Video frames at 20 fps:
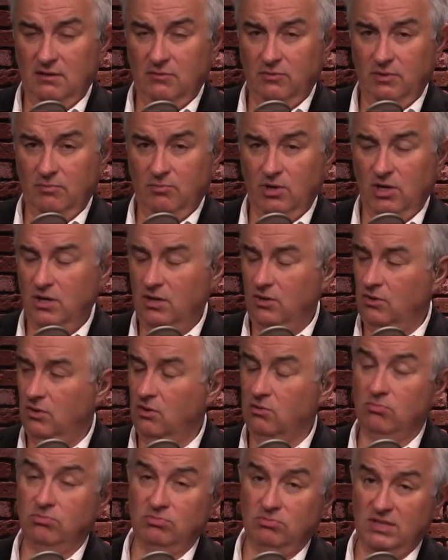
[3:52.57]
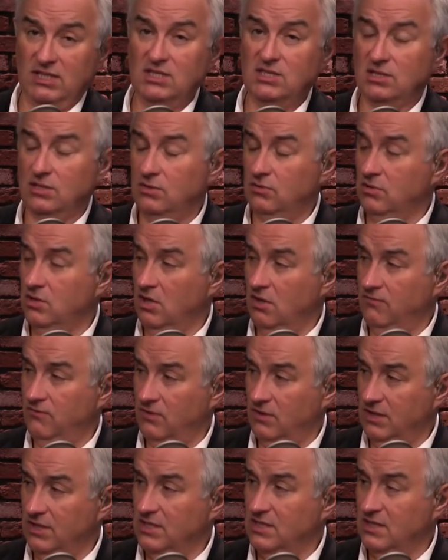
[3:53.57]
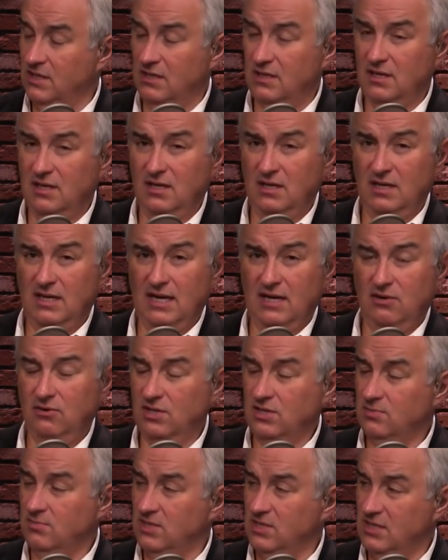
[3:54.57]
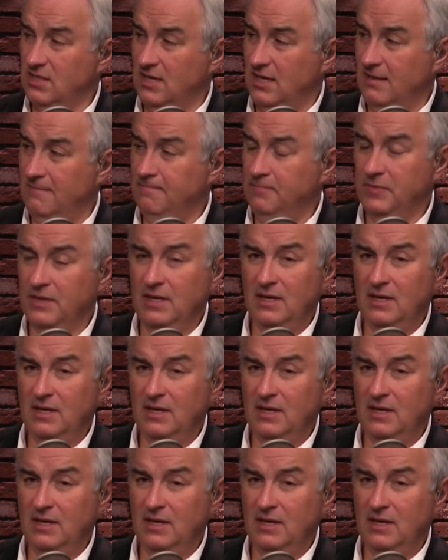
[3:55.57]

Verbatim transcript: we bought a new, or leased a new car for Lisa uh, at Christmas time,